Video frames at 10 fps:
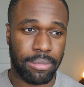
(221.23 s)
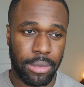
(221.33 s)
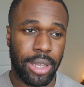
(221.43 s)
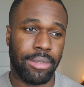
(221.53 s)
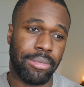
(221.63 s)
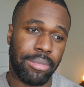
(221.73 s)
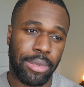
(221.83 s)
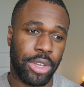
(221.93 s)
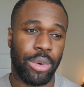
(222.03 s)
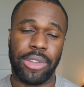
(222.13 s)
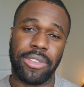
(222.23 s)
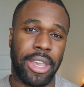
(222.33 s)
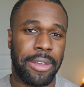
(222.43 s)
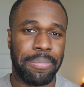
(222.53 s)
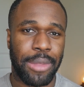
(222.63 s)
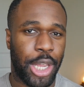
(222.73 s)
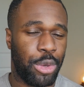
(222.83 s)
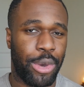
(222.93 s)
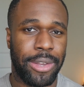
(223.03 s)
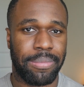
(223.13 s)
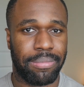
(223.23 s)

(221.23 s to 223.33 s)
in the U S A anyway.